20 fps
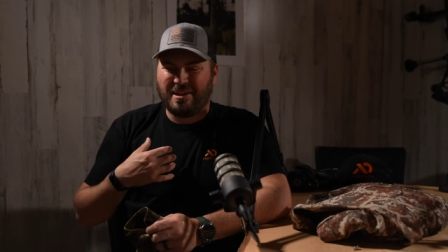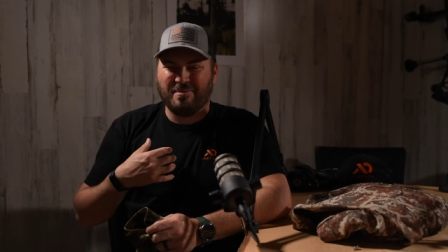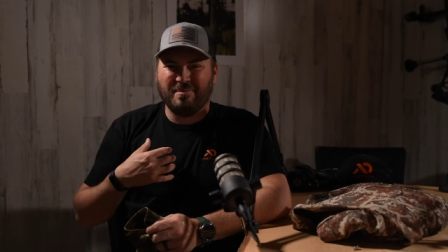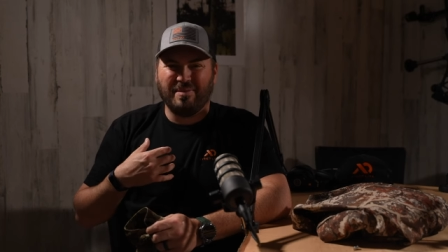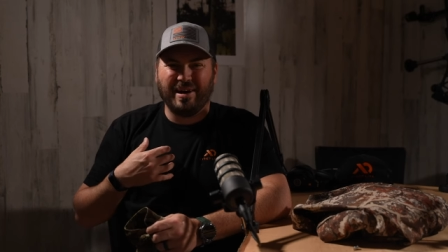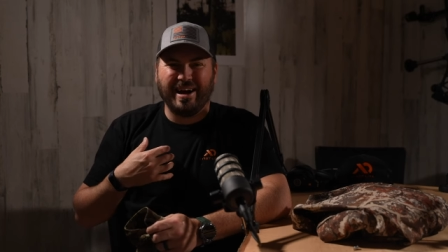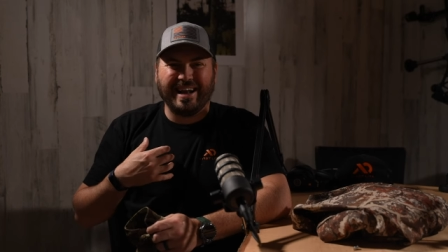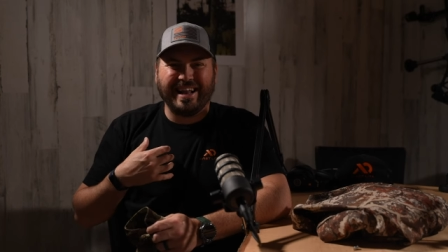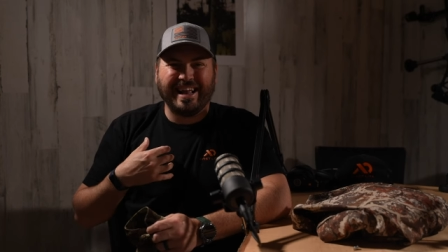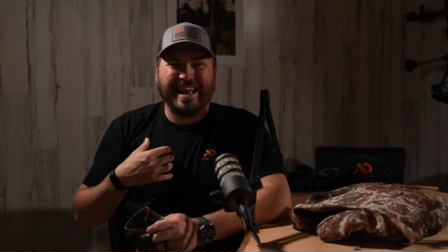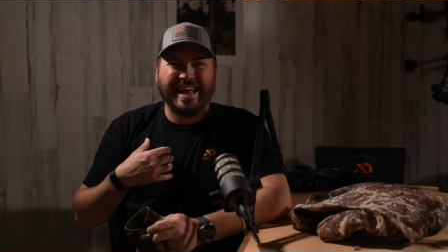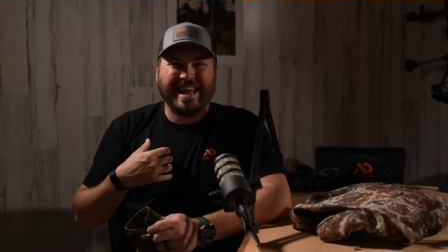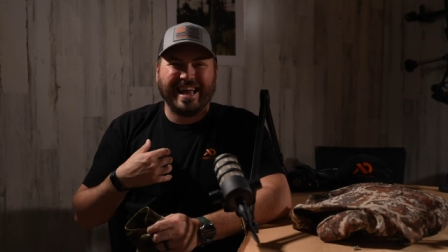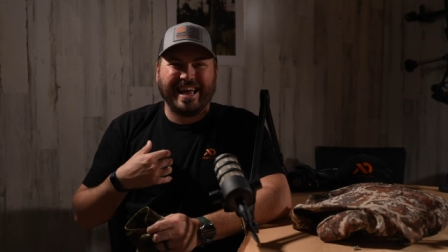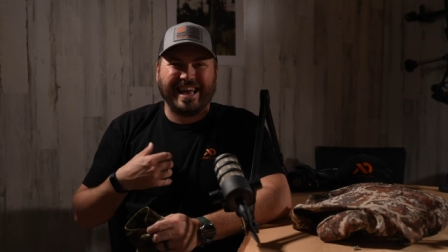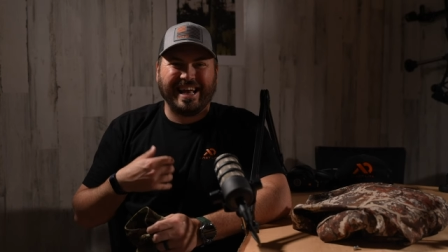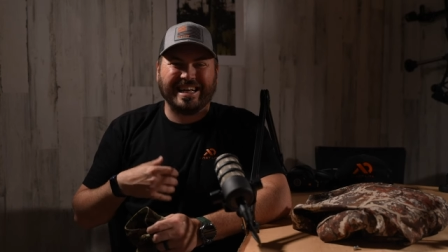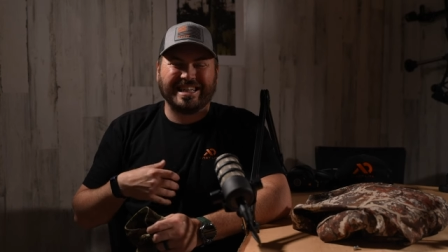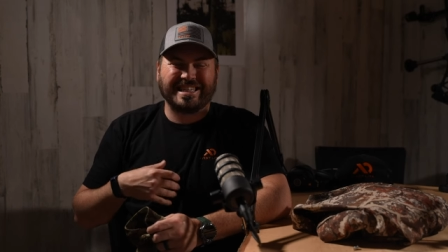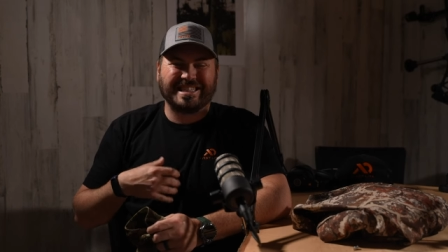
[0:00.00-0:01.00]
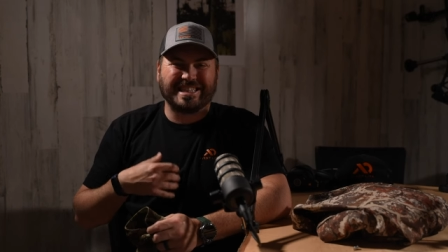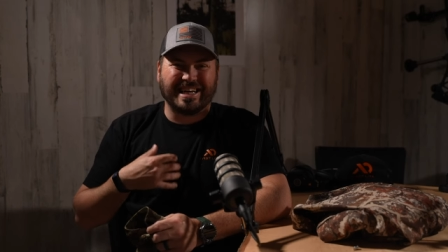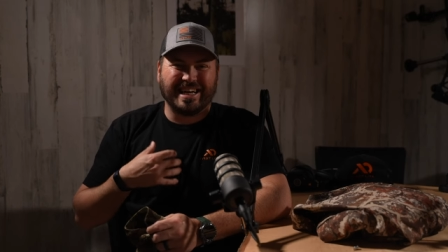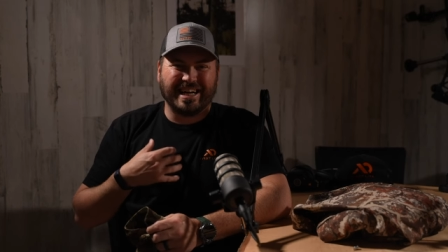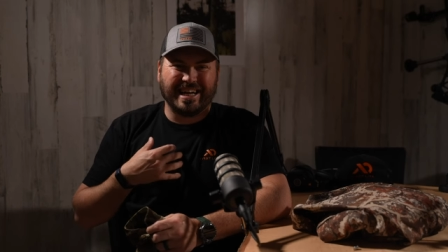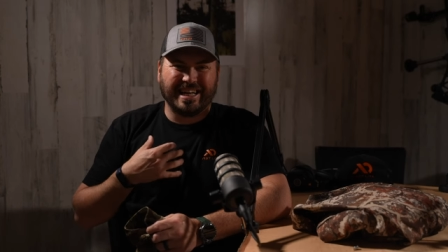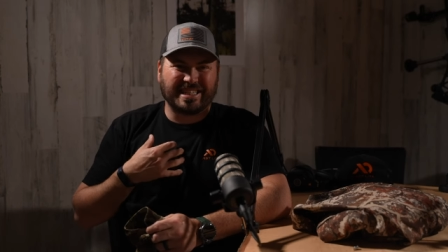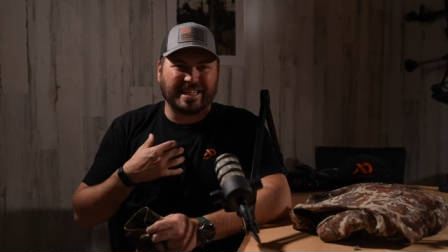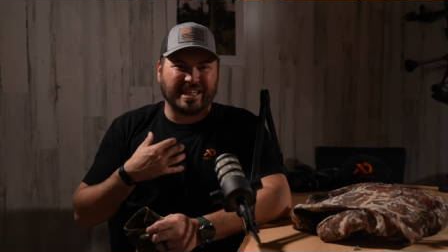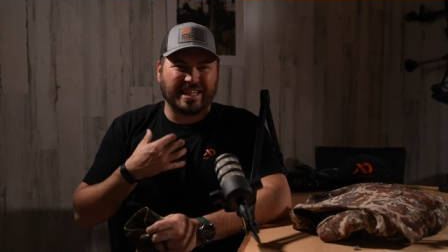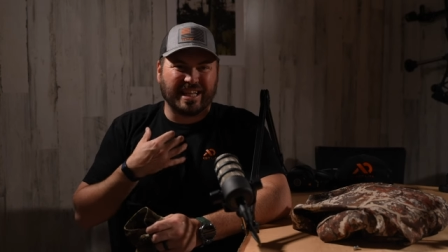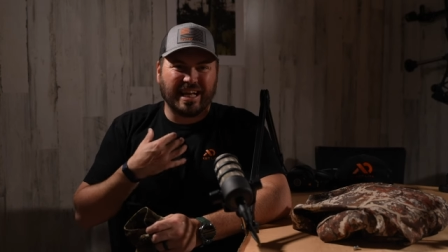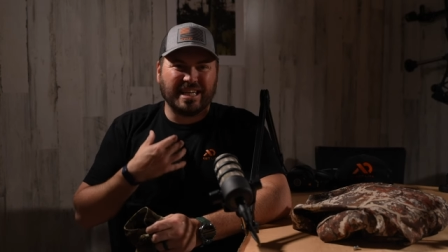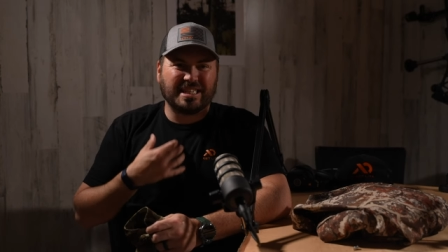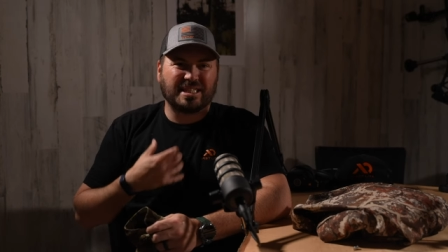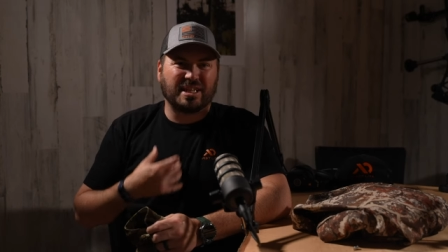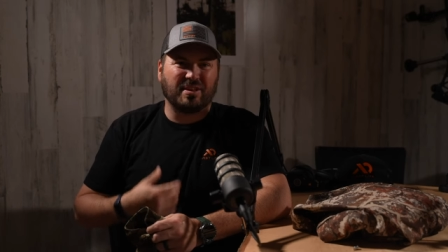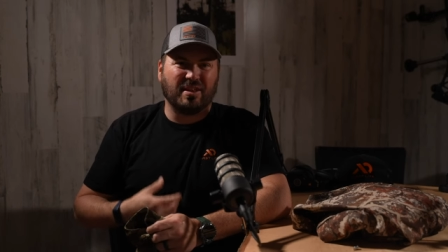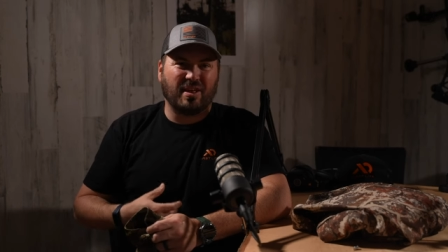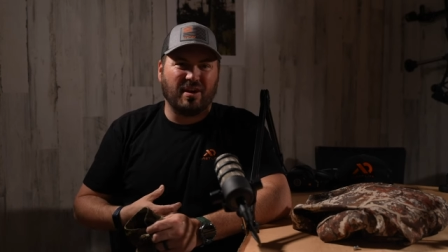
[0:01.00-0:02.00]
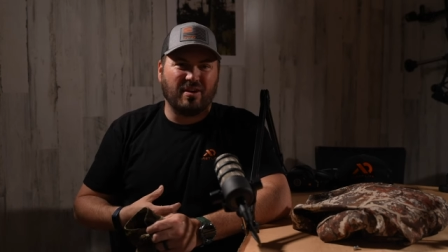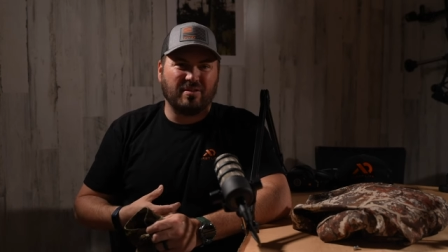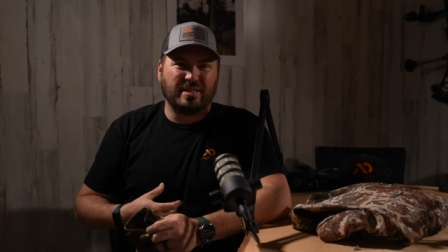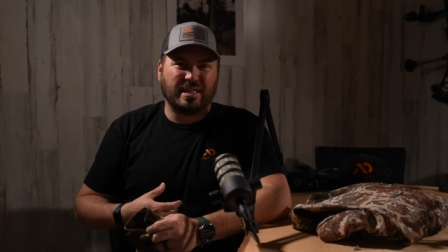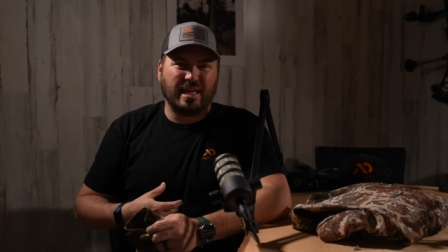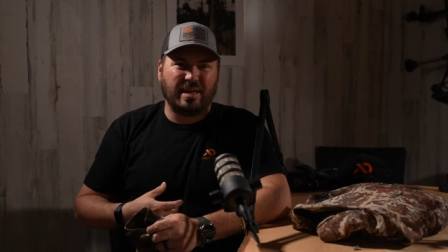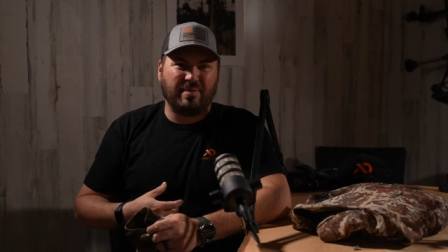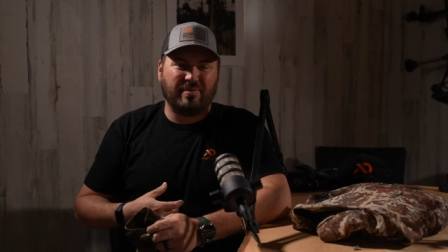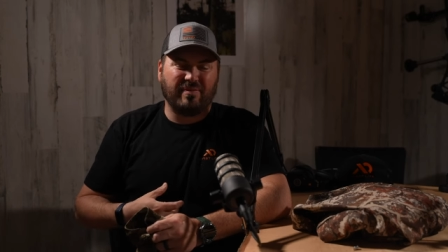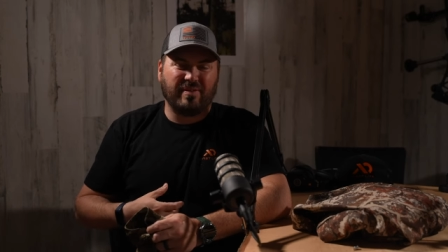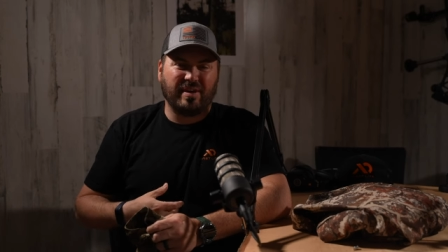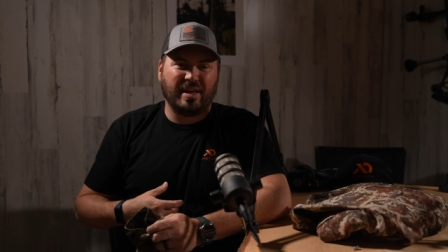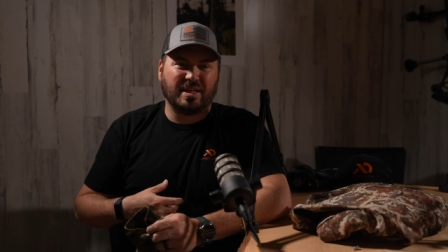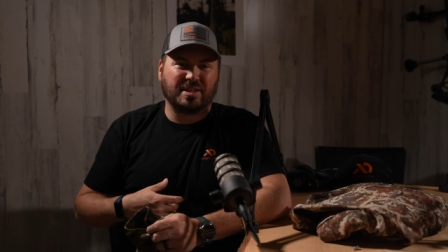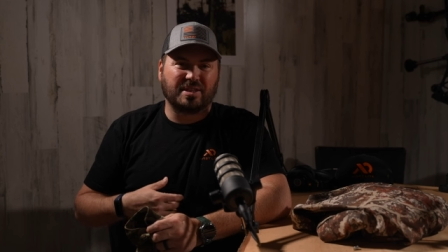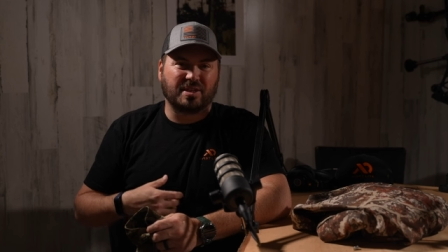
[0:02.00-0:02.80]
But it's uh, it's a nice and low deep V,